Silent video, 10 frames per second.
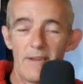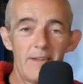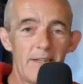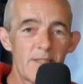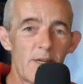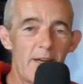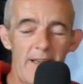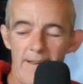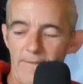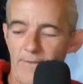And that's all
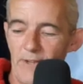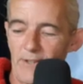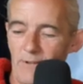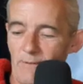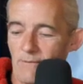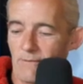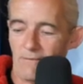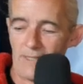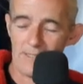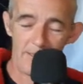I have for you, though.
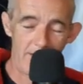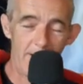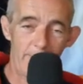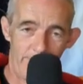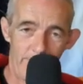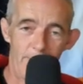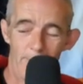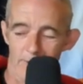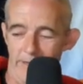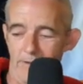That's all I have for
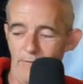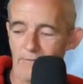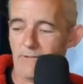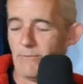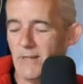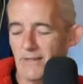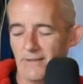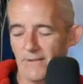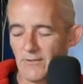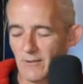now, like, you know what I mean?
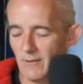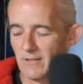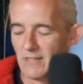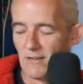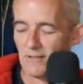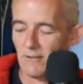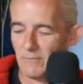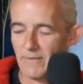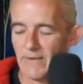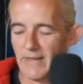I have to go and sort out
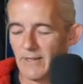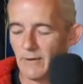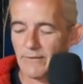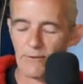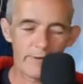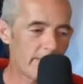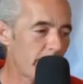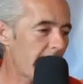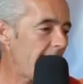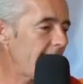my van now. I have to ring a
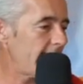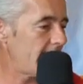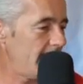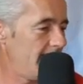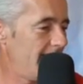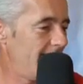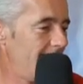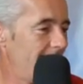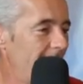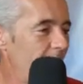mechanic
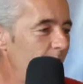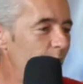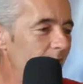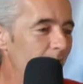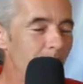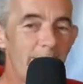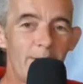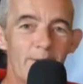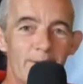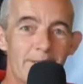who I can
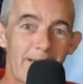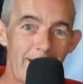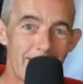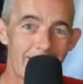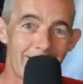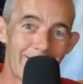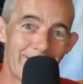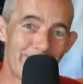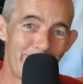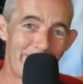barely understand.
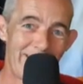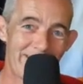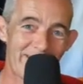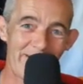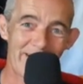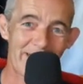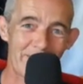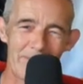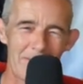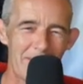When he's talking
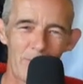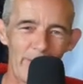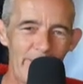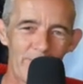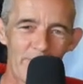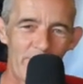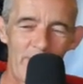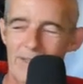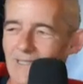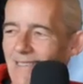to me, I'm like waiting for
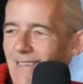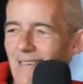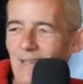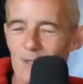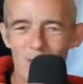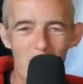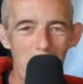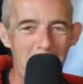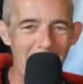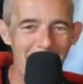fucking
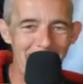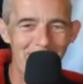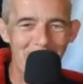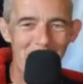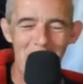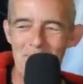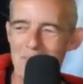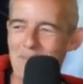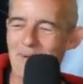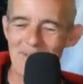subtitles to come
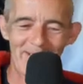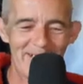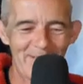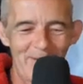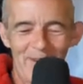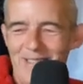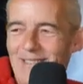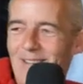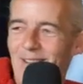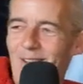up under he's
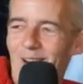fucking